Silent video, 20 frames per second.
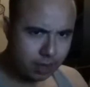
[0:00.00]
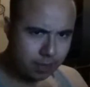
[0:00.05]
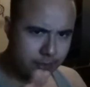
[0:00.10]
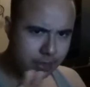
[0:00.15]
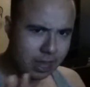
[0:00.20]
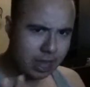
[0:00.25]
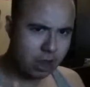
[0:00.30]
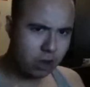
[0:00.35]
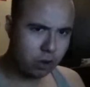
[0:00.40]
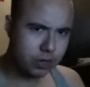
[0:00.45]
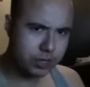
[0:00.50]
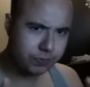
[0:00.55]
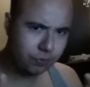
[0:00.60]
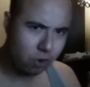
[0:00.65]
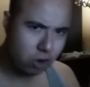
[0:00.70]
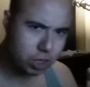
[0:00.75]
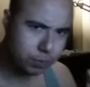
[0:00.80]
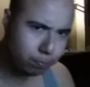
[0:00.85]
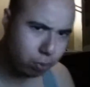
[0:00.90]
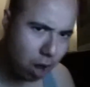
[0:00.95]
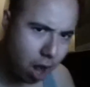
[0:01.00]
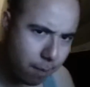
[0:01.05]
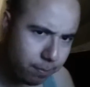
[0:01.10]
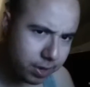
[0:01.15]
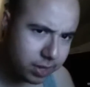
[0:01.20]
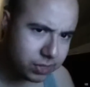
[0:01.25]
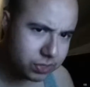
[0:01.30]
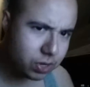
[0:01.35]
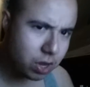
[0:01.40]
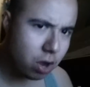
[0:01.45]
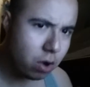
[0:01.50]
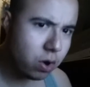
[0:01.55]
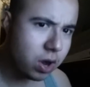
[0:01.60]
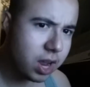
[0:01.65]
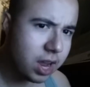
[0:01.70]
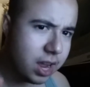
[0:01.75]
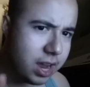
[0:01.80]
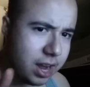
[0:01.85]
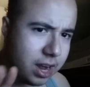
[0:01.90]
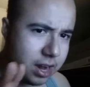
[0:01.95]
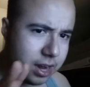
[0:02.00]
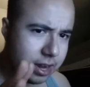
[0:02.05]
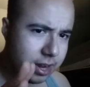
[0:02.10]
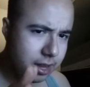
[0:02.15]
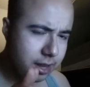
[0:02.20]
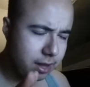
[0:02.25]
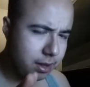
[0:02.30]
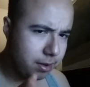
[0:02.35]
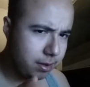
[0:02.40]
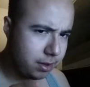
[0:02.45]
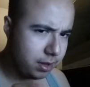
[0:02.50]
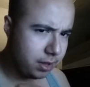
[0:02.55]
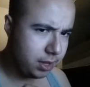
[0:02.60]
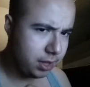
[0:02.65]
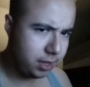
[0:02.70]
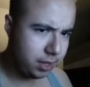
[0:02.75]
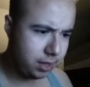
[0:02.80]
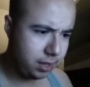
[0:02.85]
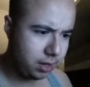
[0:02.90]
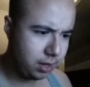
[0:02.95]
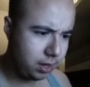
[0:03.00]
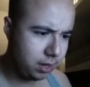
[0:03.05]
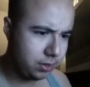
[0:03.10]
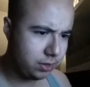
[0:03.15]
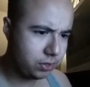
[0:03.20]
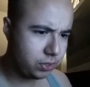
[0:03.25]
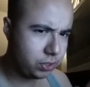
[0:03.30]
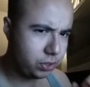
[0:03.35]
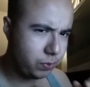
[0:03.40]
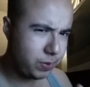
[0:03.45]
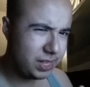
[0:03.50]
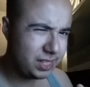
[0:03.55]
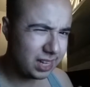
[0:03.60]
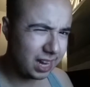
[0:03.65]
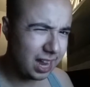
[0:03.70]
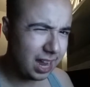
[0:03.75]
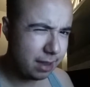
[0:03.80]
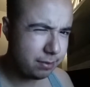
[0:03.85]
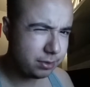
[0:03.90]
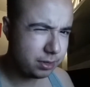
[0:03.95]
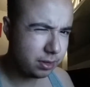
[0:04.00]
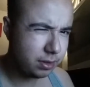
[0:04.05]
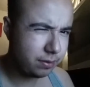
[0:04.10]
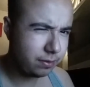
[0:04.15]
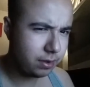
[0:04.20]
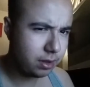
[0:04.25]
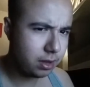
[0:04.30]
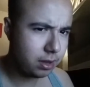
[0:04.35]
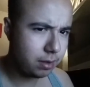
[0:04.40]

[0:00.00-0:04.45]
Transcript: Now, as far as properties go, there's 3 types of